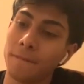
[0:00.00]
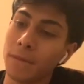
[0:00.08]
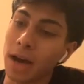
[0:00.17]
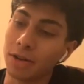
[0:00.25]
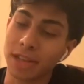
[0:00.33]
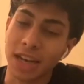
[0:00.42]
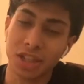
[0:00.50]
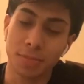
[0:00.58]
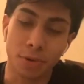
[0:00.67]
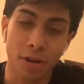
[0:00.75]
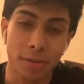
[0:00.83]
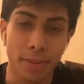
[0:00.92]
I was
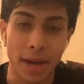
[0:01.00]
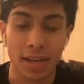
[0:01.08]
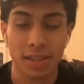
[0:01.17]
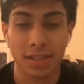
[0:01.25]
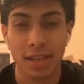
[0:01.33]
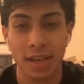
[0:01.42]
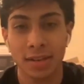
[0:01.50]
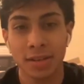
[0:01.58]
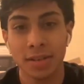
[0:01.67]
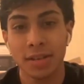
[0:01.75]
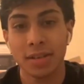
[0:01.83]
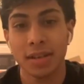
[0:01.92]
actually born in Pakistan.
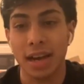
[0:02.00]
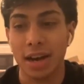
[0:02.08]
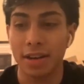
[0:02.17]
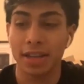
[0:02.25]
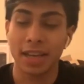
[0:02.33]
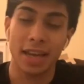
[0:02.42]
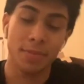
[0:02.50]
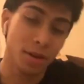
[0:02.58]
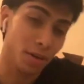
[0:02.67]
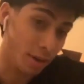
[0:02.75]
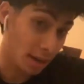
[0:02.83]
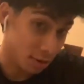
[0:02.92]
I came
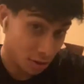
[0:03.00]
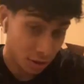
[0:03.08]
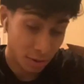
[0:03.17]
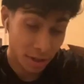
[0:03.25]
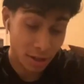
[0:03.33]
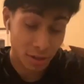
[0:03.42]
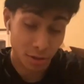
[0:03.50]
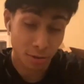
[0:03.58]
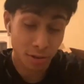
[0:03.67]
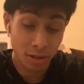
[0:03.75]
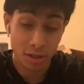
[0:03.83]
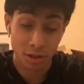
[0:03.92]
here when I was 3 years
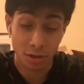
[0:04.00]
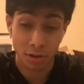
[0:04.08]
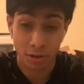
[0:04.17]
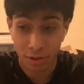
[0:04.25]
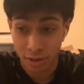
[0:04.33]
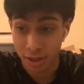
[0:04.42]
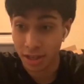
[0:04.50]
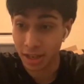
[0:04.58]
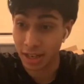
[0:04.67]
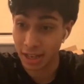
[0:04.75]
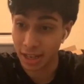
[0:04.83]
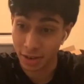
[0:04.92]
old, so
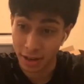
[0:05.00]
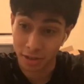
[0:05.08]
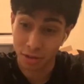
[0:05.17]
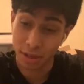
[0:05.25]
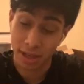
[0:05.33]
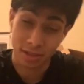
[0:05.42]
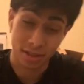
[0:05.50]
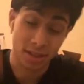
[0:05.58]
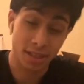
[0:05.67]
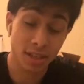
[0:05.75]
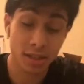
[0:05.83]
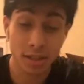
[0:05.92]
around
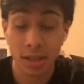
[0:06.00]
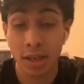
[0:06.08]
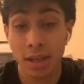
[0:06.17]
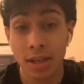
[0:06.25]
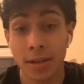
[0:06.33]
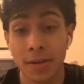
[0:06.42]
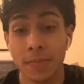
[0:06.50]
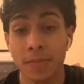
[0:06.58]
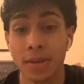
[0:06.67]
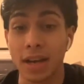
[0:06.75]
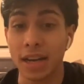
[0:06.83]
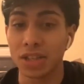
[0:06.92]
2006.
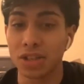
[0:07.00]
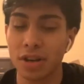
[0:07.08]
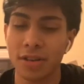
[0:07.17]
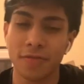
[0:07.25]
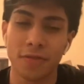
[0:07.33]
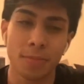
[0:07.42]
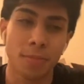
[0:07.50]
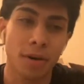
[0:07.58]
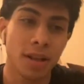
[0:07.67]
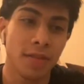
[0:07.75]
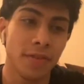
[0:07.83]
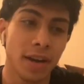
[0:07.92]
I started
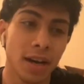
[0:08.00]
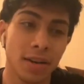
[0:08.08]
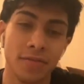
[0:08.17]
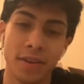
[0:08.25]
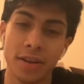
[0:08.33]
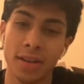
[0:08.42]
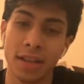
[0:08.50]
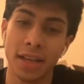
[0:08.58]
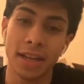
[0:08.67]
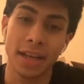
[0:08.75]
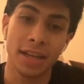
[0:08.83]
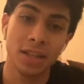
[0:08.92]
football at a very
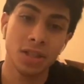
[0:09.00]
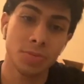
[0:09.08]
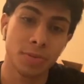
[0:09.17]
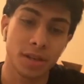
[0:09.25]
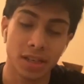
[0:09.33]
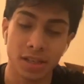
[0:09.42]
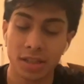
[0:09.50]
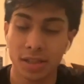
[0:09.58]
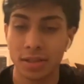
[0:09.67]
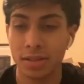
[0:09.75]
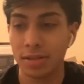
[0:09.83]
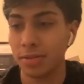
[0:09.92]
late age
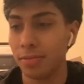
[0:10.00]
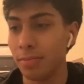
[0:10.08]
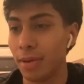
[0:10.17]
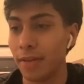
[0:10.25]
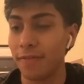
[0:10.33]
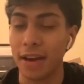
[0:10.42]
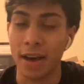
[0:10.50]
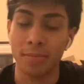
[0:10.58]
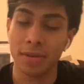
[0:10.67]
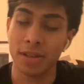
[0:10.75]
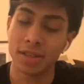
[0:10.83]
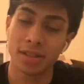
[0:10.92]
because my
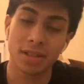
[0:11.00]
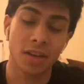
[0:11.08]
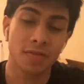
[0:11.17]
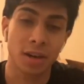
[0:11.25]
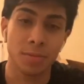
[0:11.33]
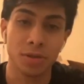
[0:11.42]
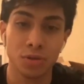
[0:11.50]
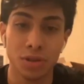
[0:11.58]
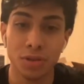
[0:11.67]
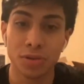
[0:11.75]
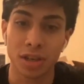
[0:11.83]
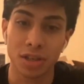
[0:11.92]
family and stuff coming to a
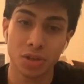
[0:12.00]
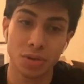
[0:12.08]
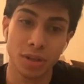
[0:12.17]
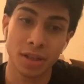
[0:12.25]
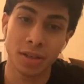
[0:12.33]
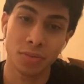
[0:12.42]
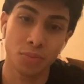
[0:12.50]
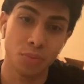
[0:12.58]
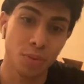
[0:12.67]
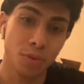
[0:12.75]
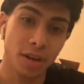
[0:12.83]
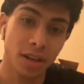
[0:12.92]
new country,
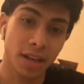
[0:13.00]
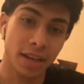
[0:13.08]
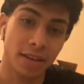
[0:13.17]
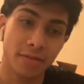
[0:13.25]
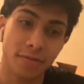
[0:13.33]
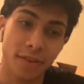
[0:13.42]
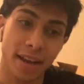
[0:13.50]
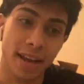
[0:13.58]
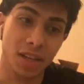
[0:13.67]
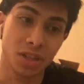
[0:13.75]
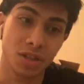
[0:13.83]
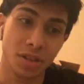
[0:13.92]
we weren't
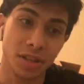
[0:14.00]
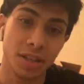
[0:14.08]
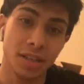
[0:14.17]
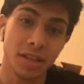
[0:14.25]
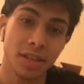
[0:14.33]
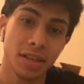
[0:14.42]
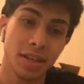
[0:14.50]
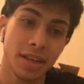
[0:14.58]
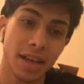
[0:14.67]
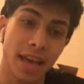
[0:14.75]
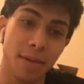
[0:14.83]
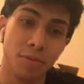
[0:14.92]
financially
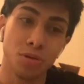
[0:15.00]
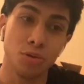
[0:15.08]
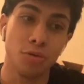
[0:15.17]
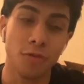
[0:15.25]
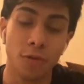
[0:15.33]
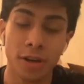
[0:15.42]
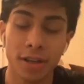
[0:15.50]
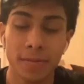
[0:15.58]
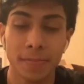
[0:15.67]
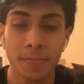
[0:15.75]
able to afford it.